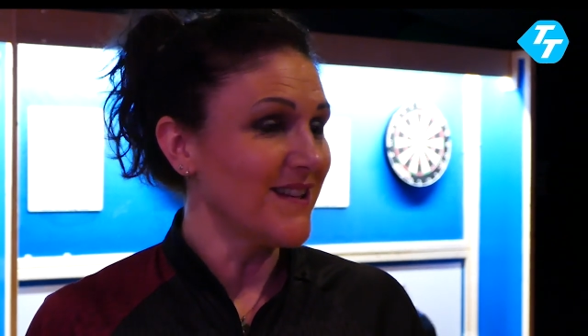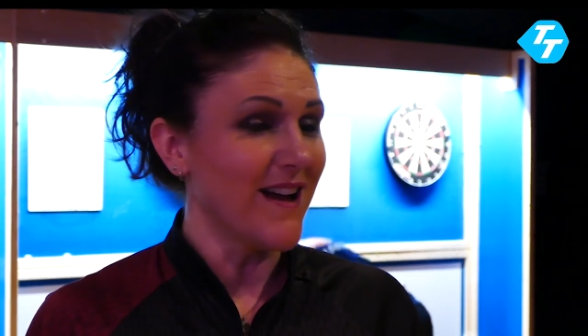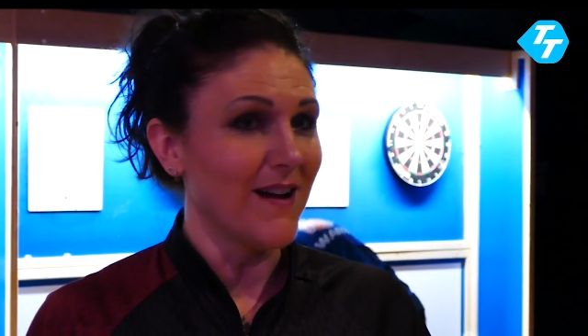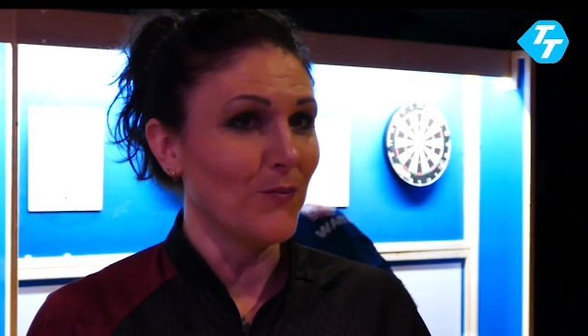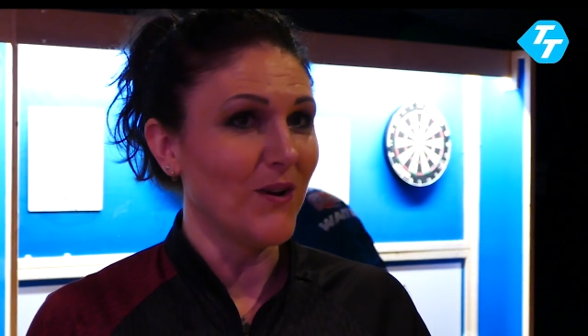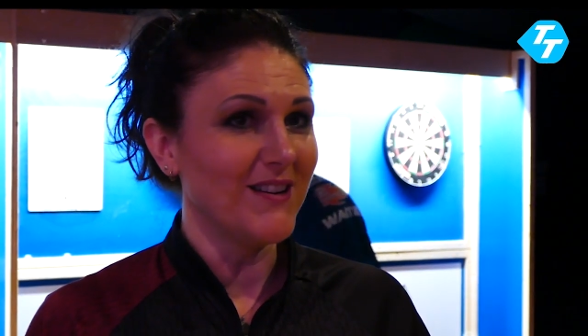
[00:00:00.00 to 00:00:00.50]

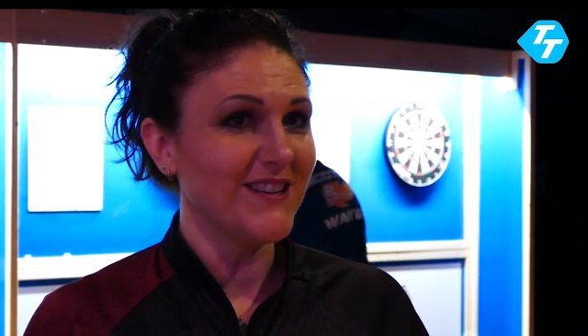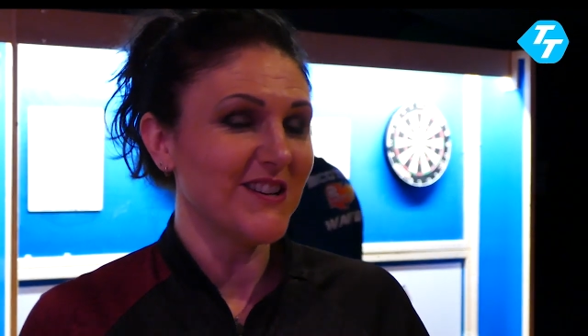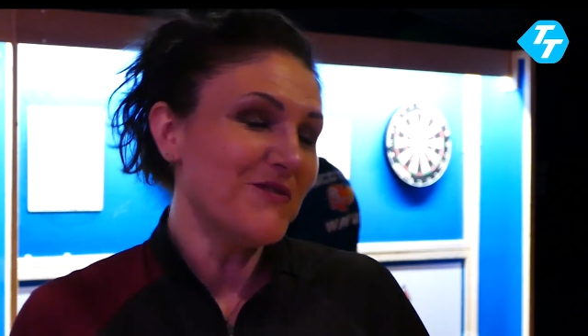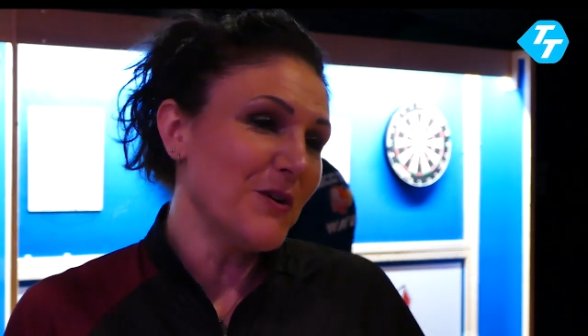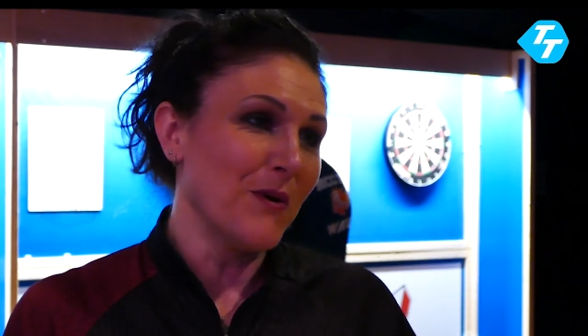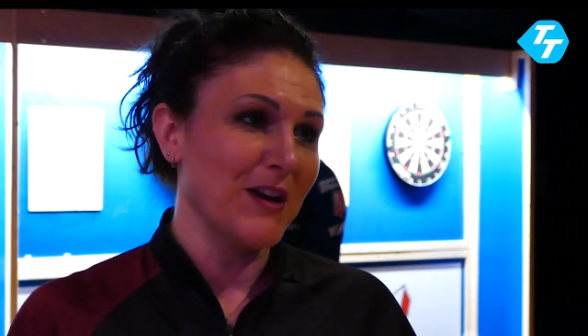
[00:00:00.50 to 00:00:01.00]
and when you
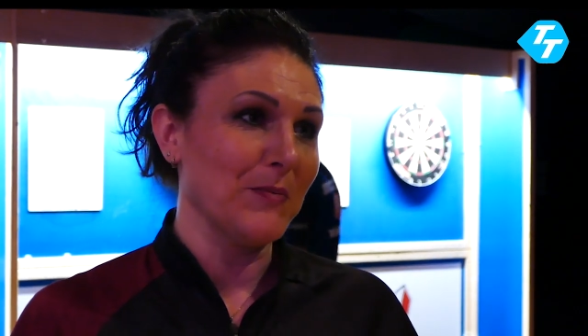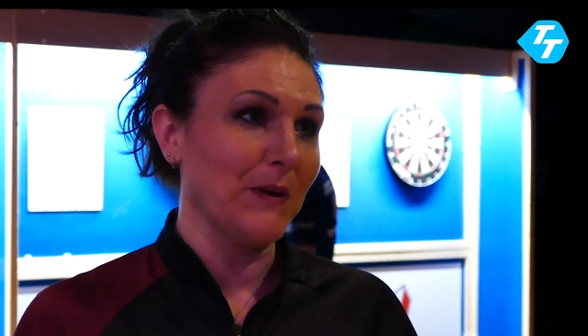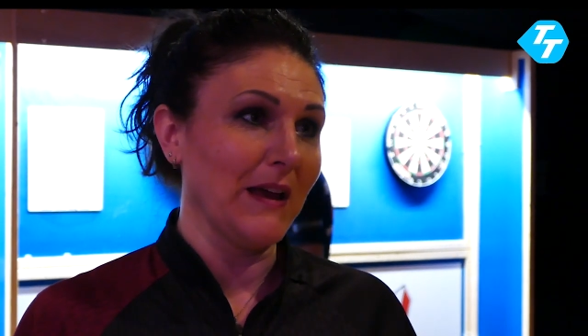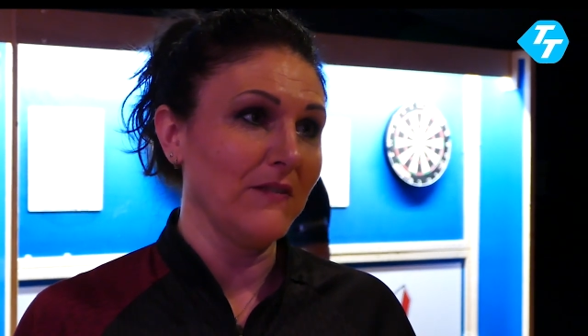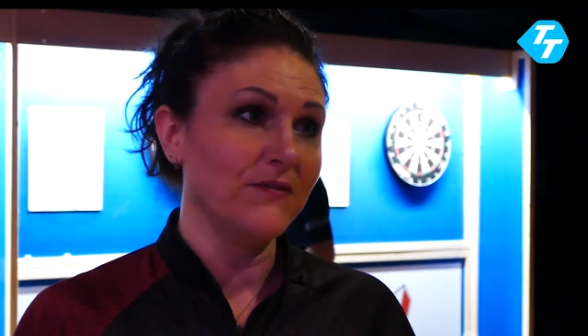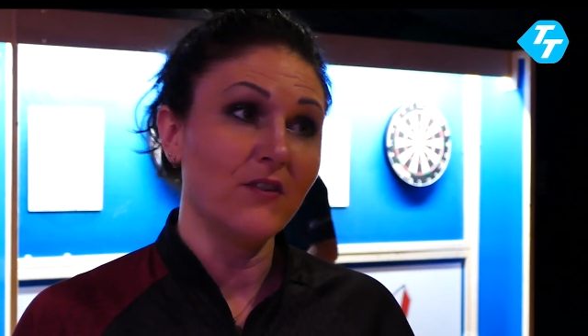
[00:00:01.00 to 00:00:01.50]
don't know what you're
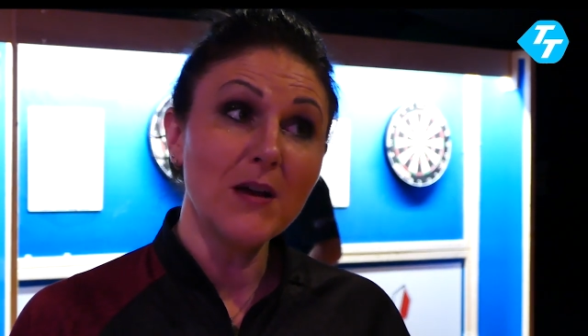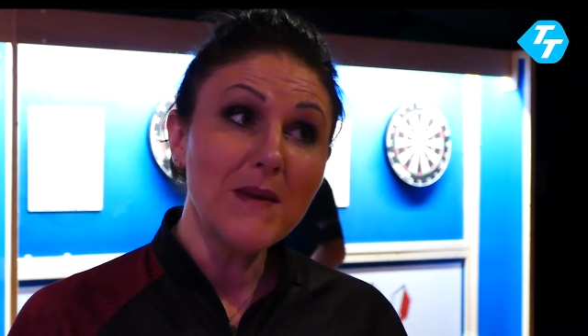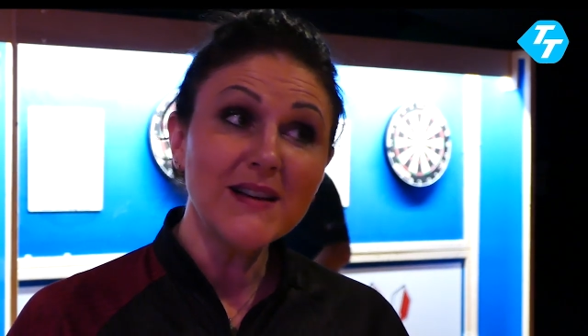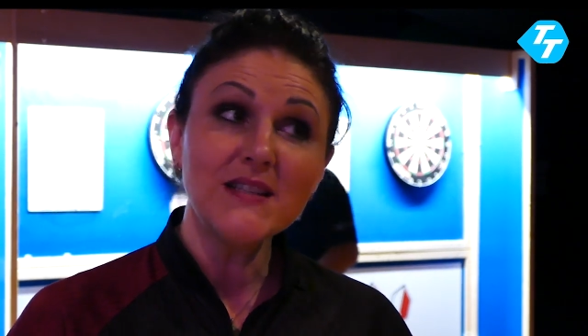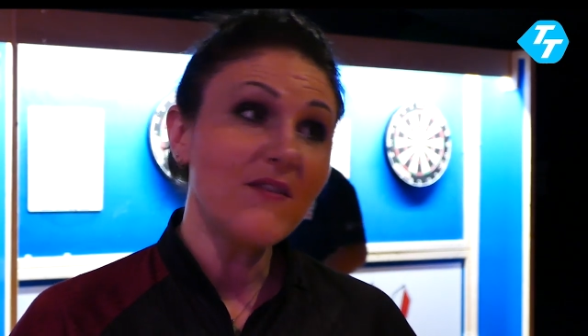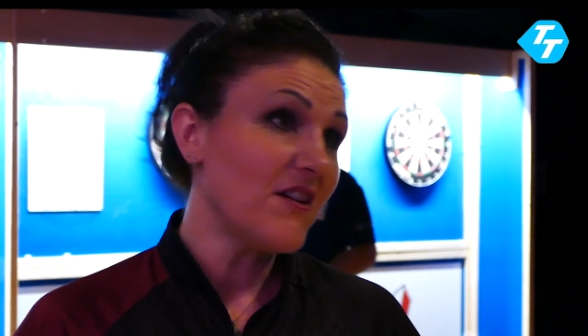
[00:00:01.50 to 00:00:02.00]
playing for, it
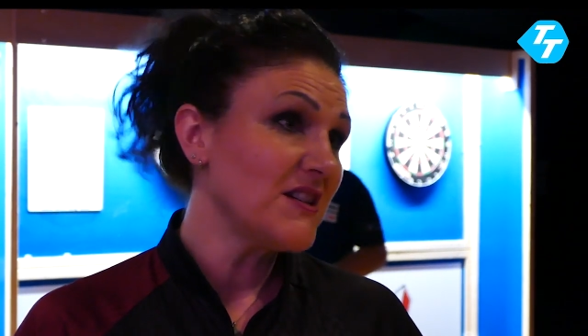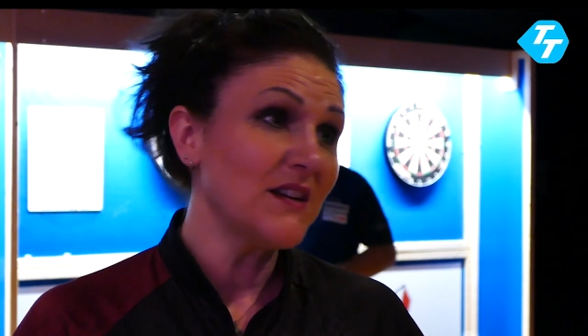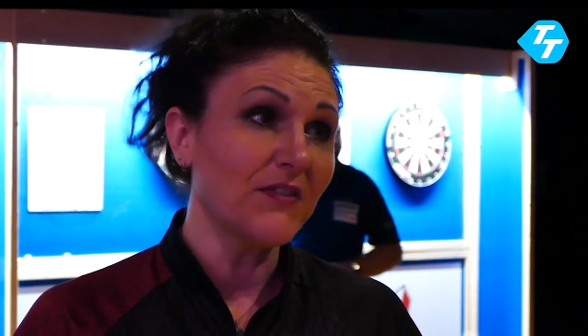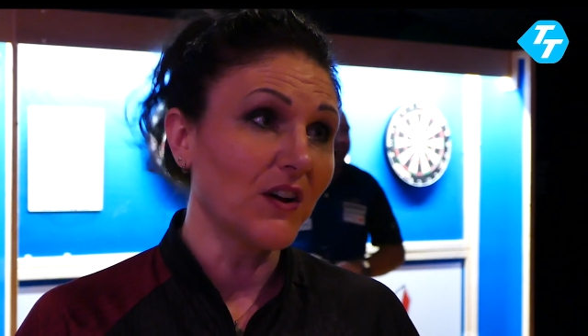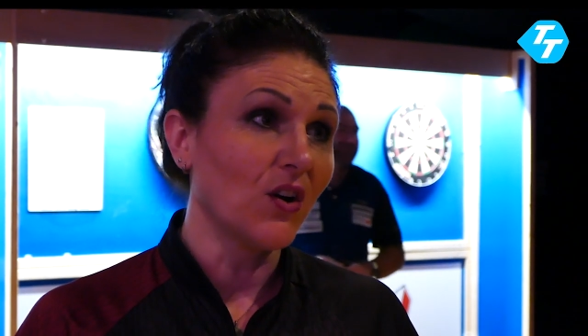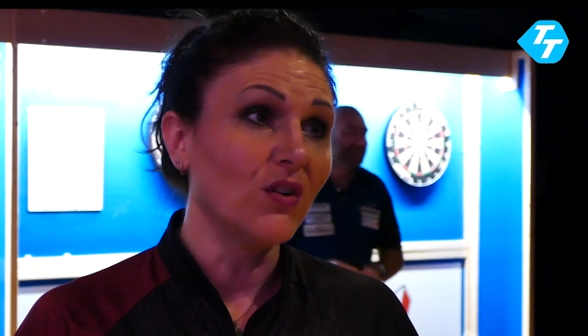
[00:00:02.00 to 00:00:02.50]
makes it very
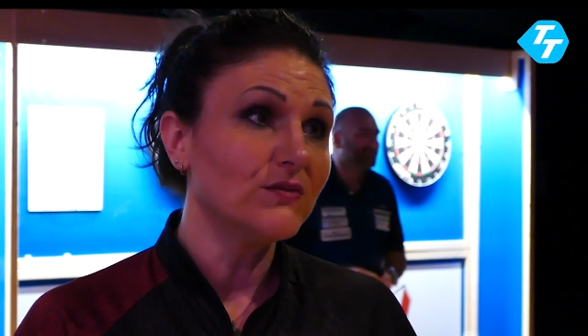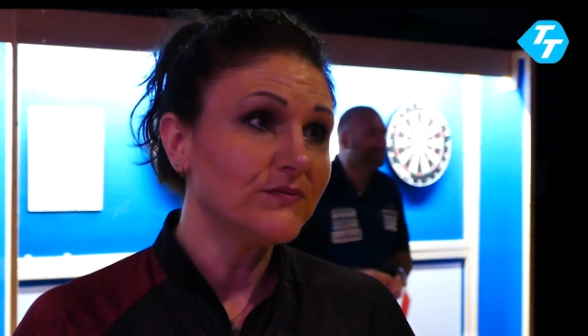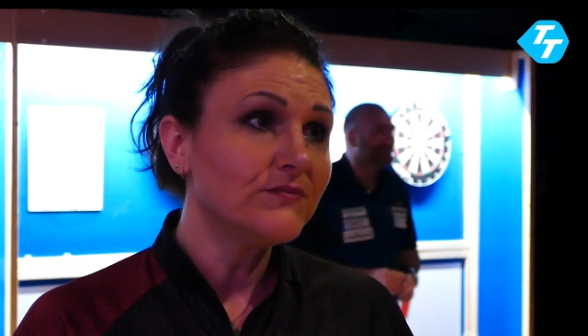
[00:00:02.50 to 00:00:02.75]
difficult.